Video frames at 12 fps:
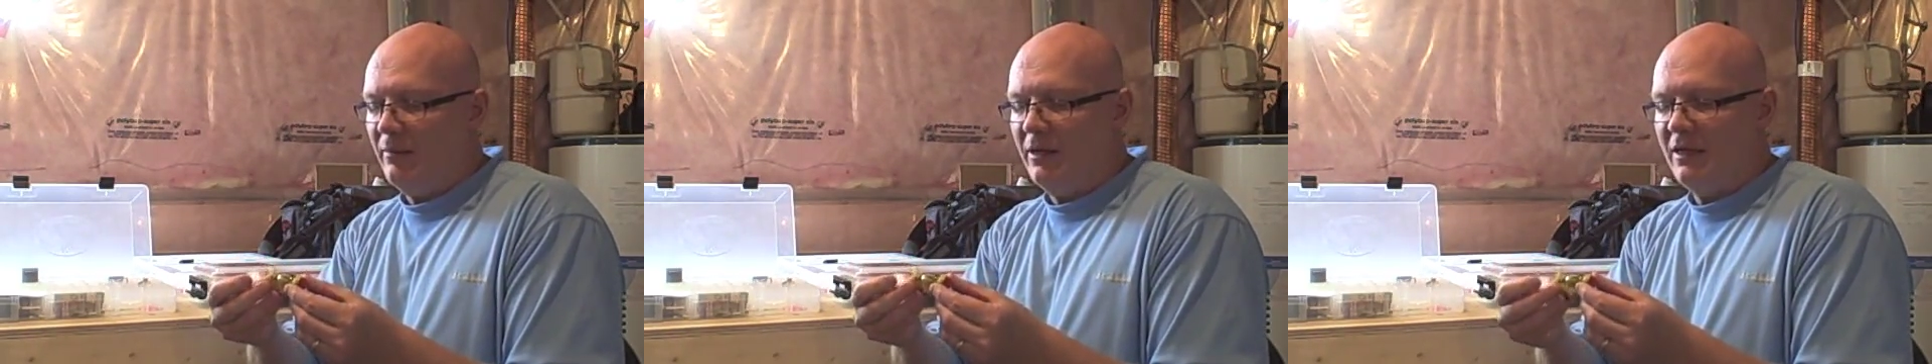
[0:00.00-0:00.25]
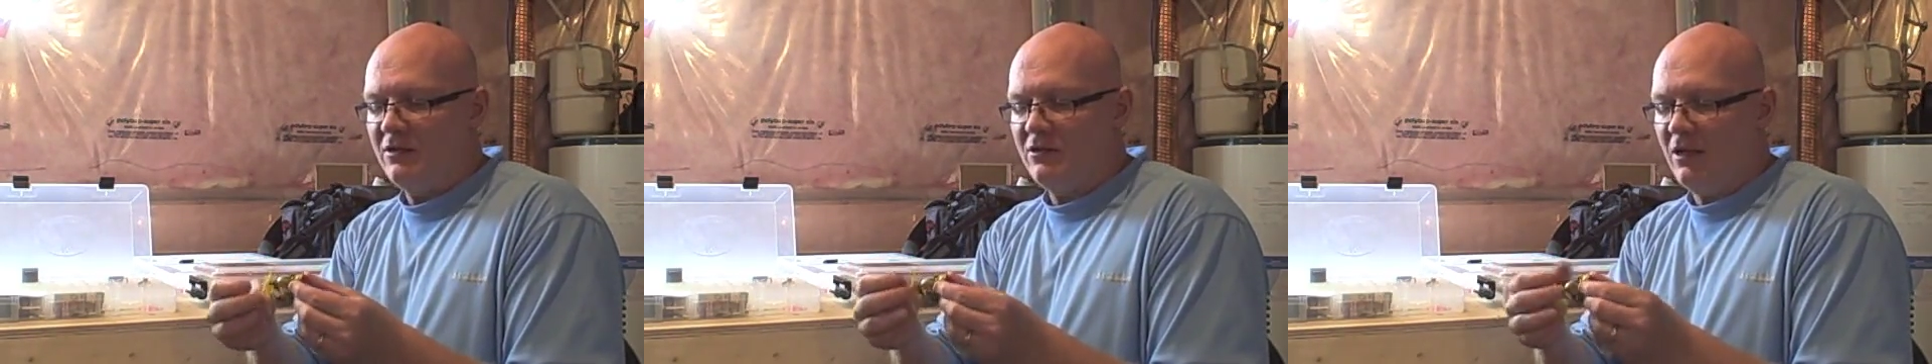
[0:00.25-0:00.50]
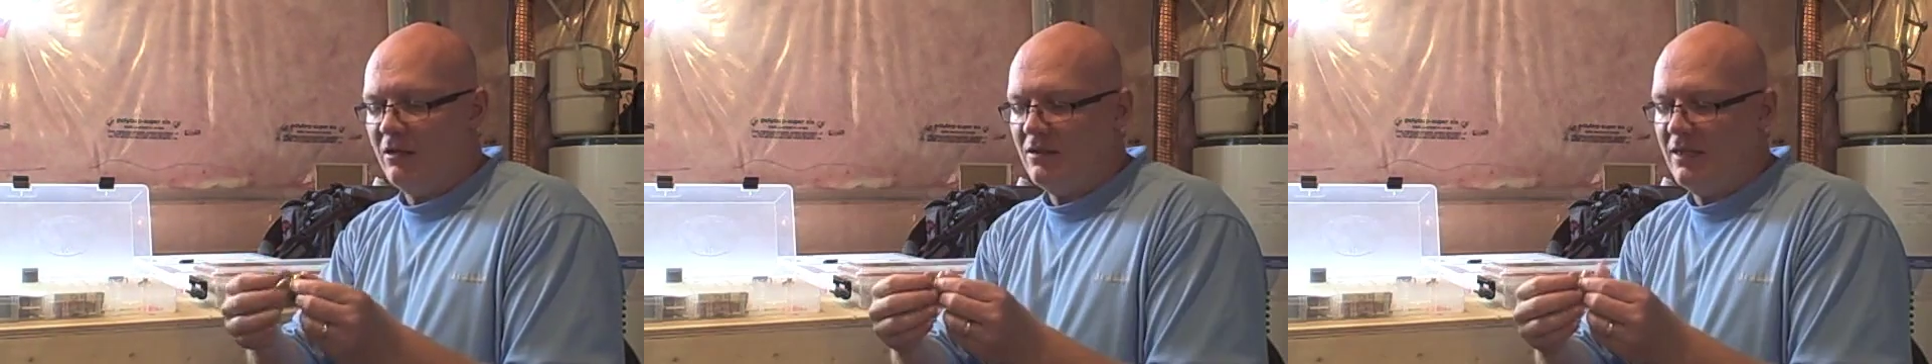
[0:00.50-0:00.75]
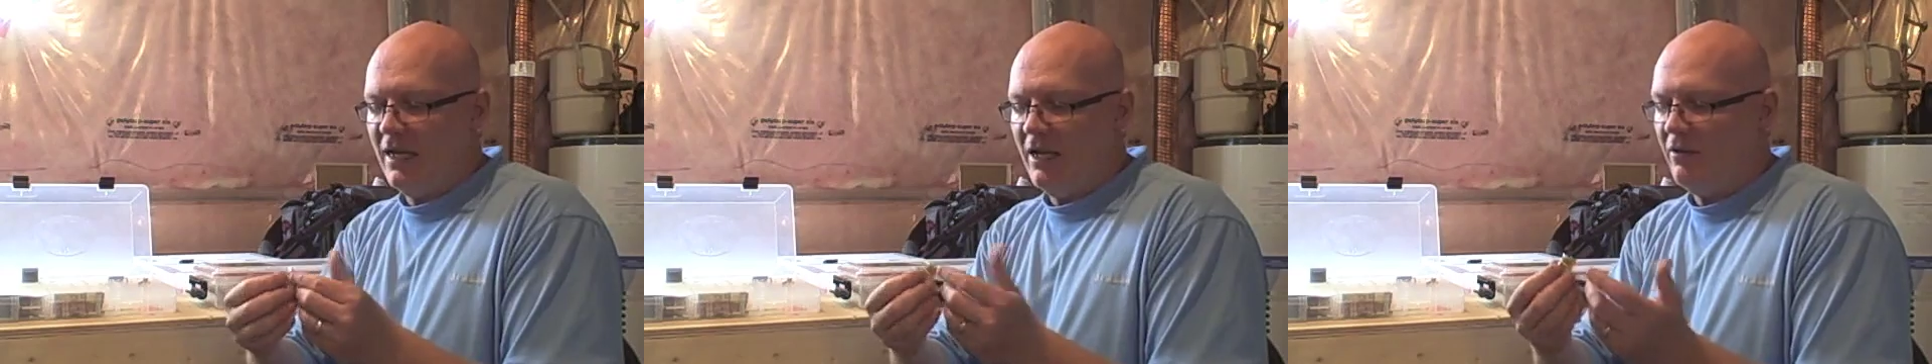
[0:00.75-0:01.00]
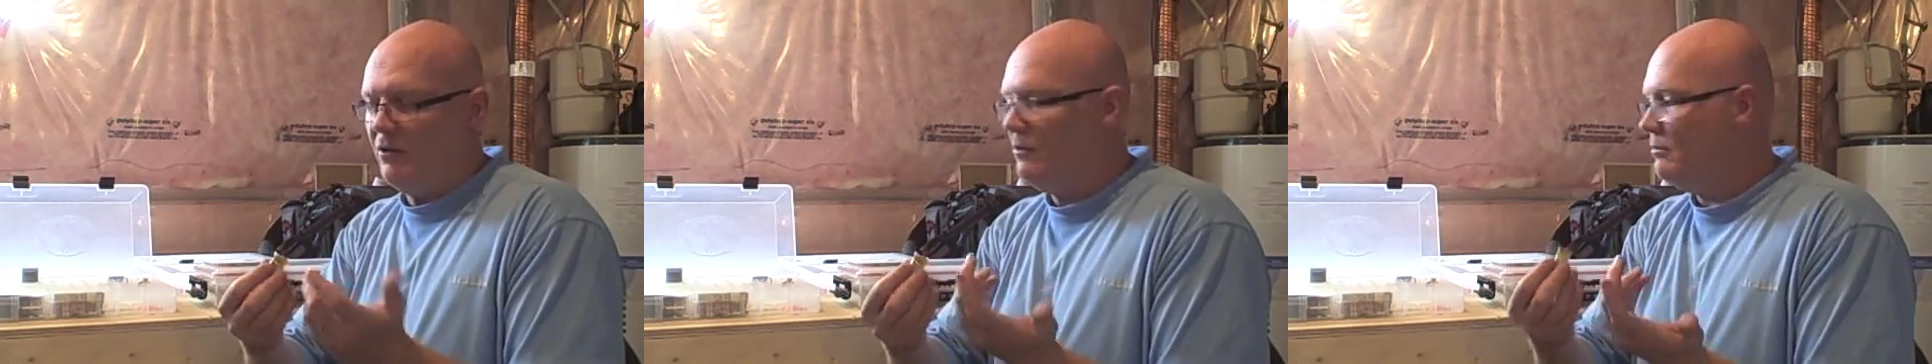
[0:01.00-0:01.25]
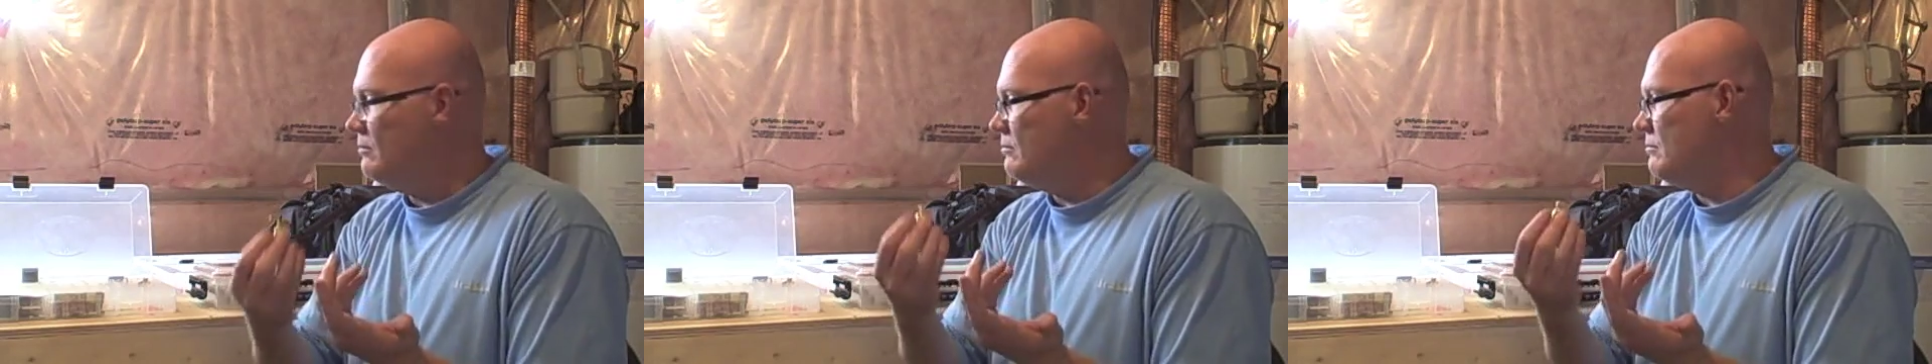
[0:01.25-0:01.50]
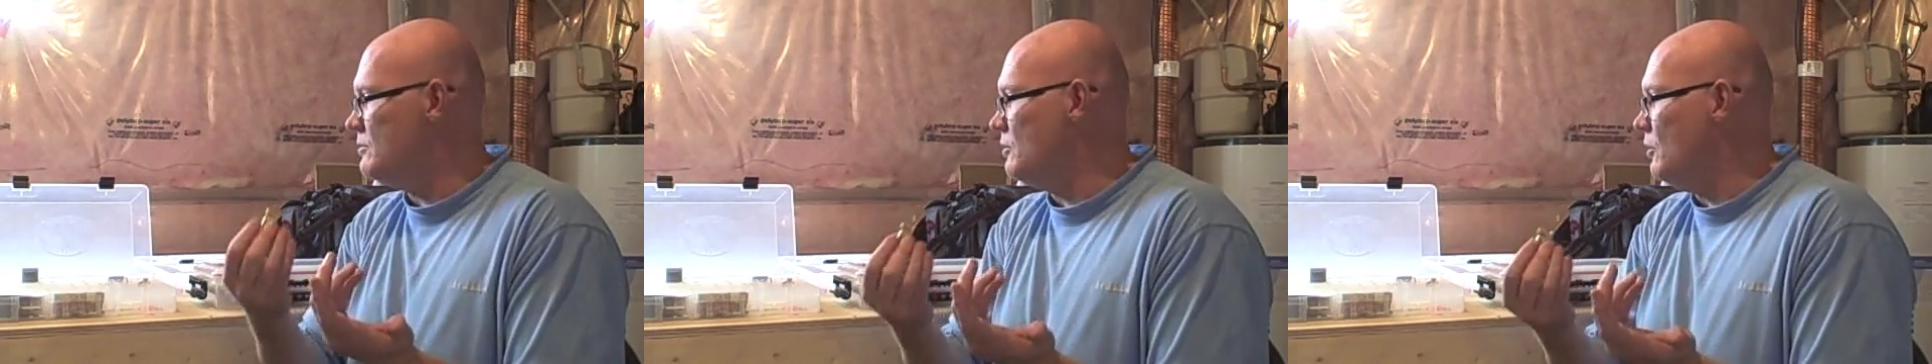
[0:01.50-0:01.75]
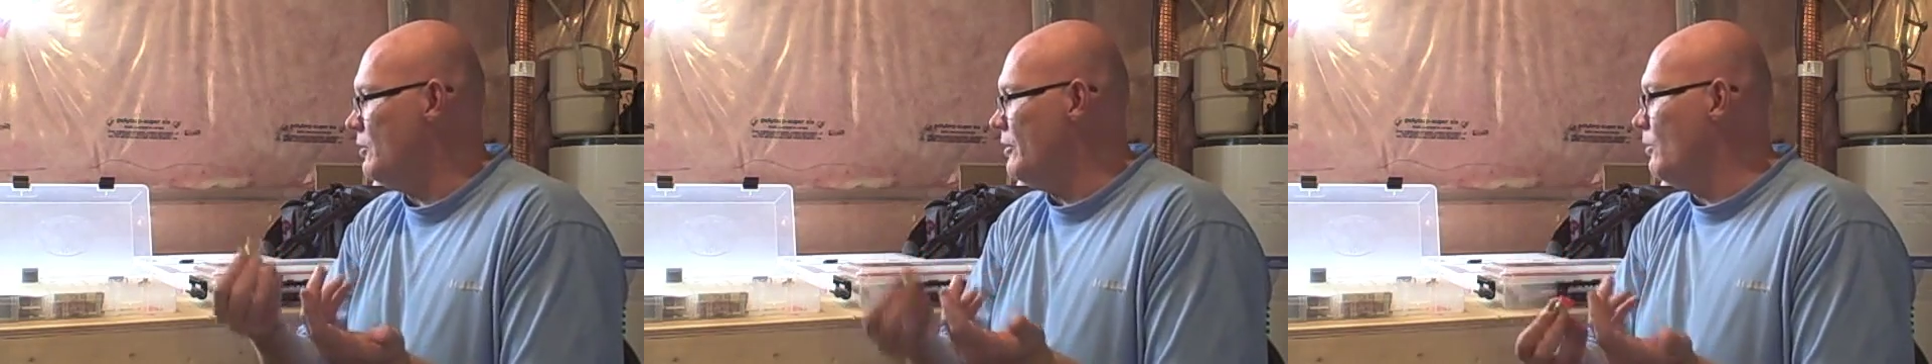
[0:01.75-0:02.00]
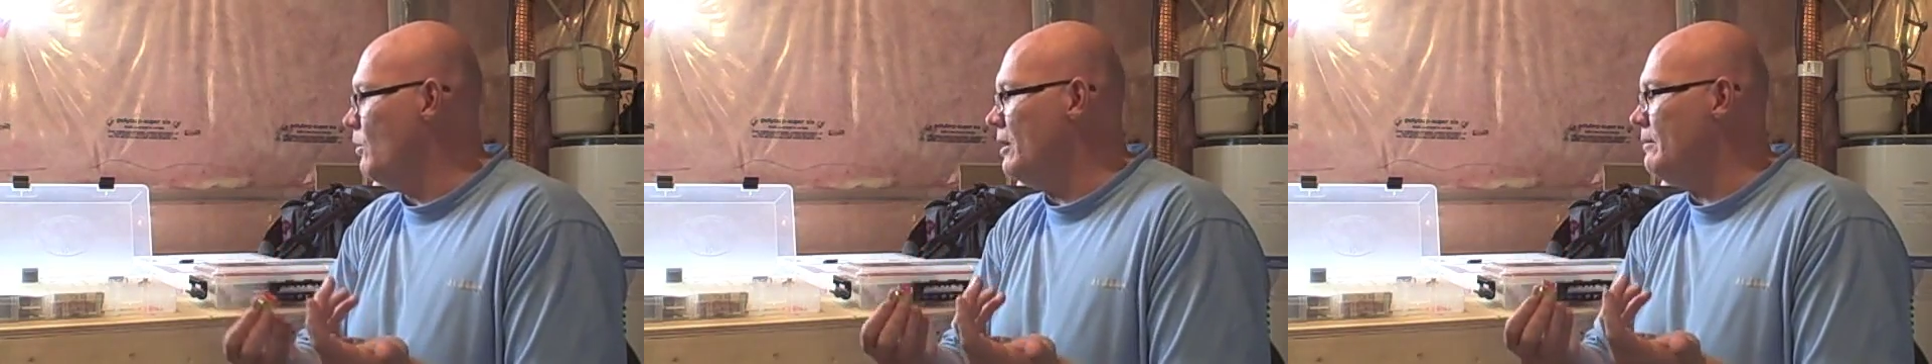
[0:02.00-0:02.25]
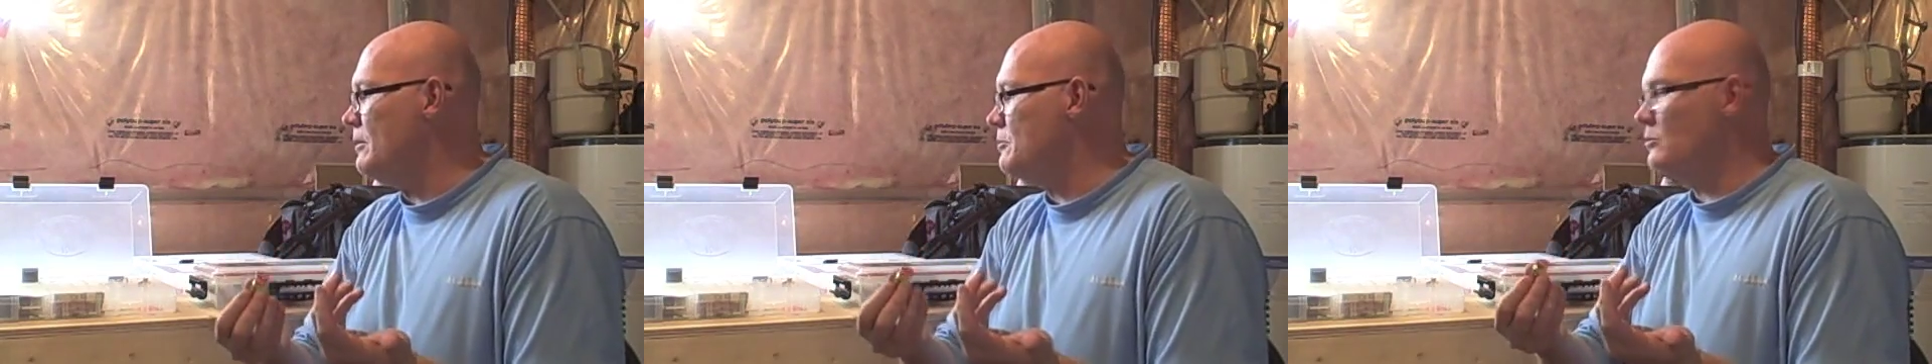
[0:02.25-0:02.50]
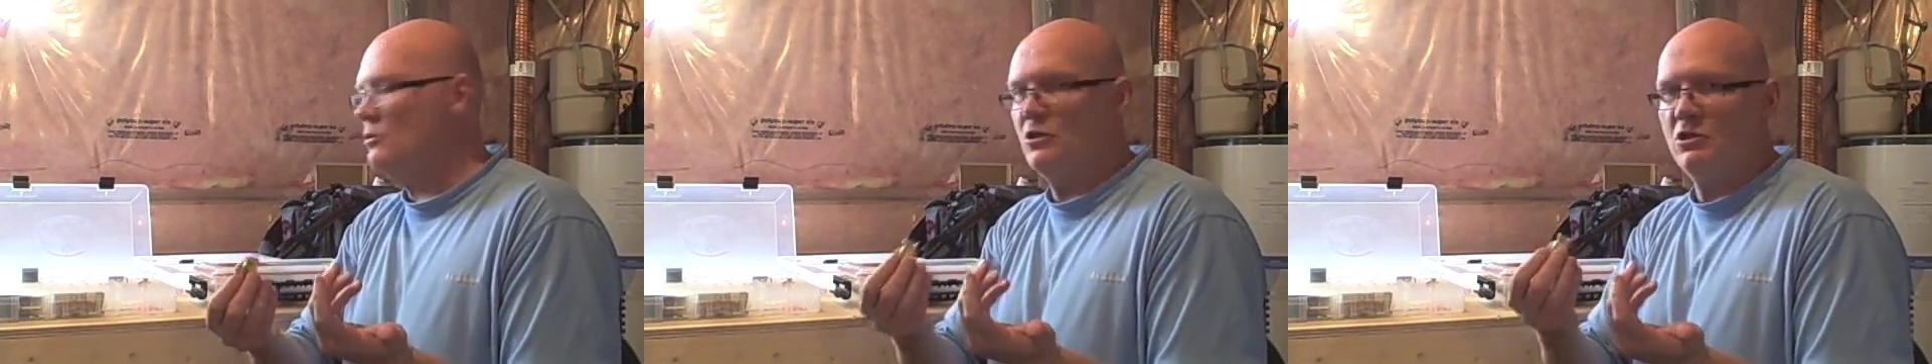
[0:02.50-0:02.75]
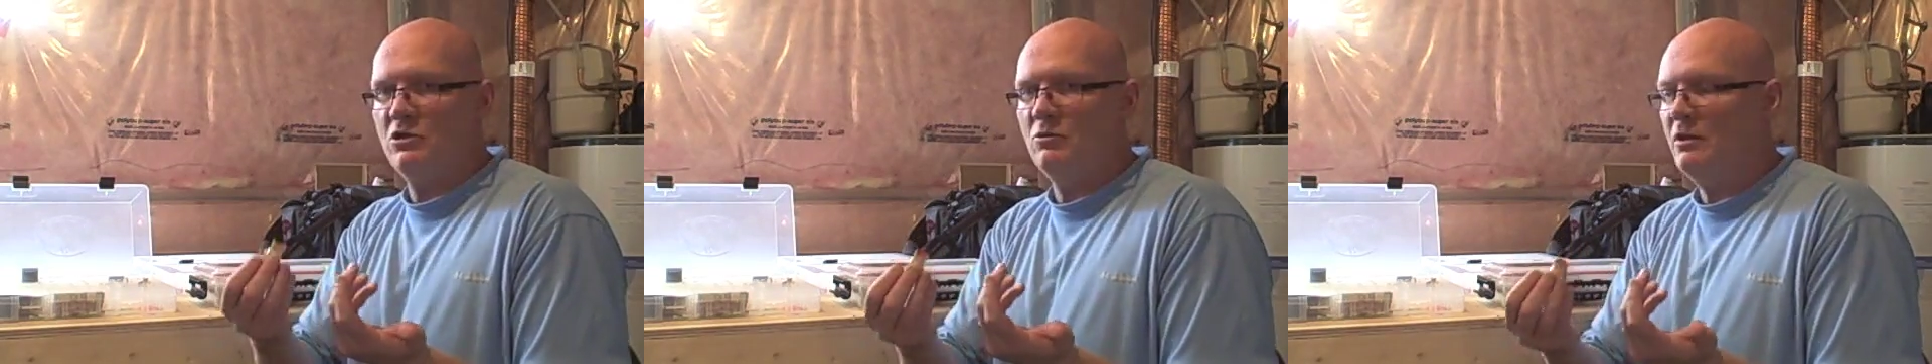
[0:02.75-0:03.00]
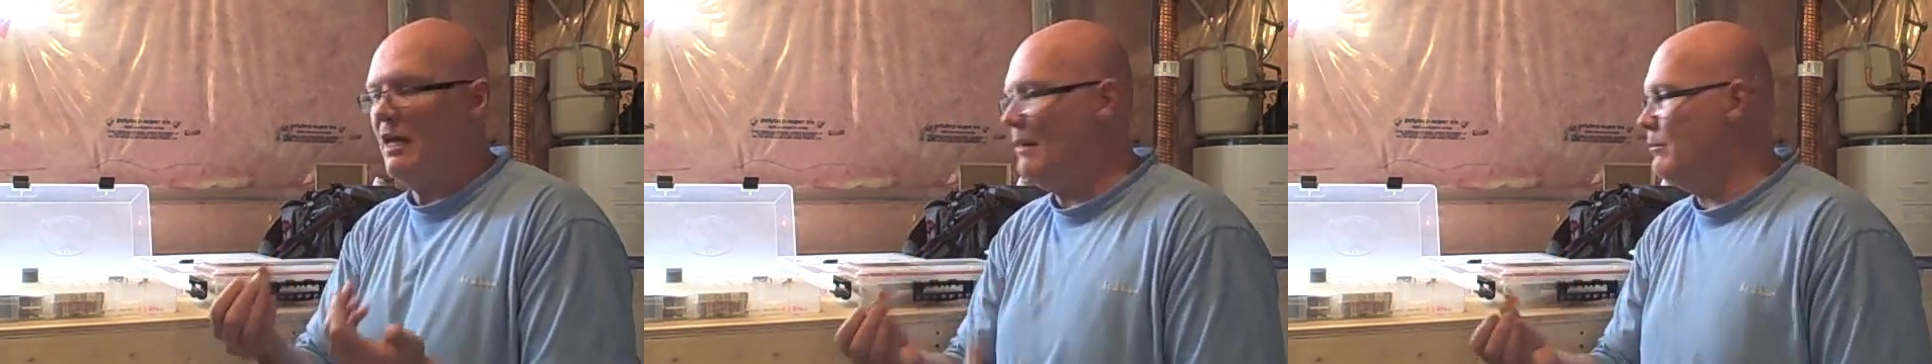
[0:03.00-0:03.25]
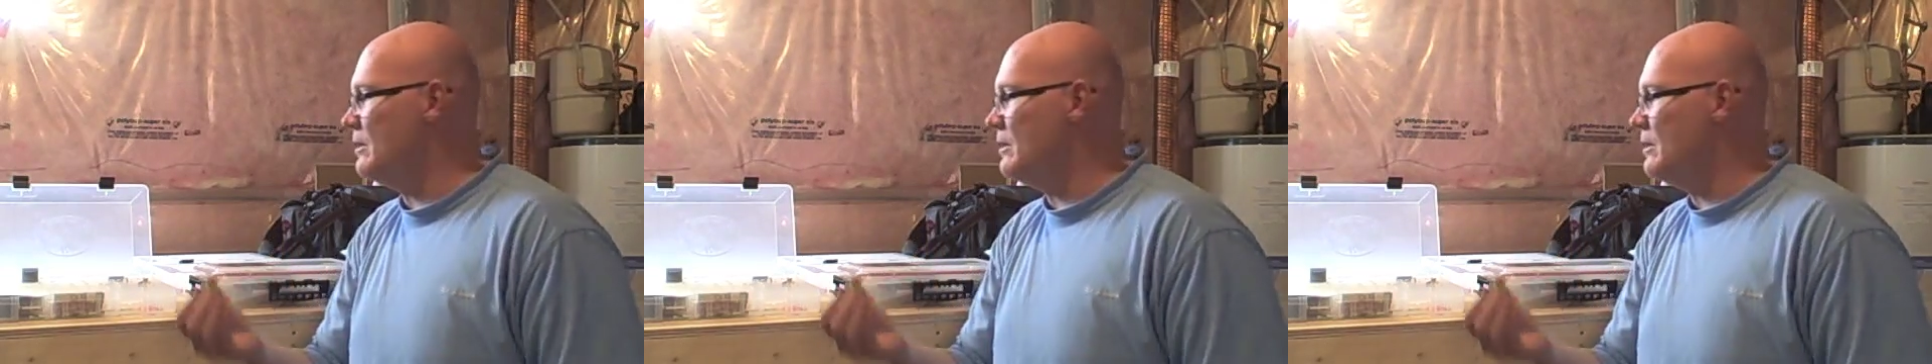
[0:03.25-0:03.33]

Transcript: I mean, it's stuck together, so what am I supposed to do with that?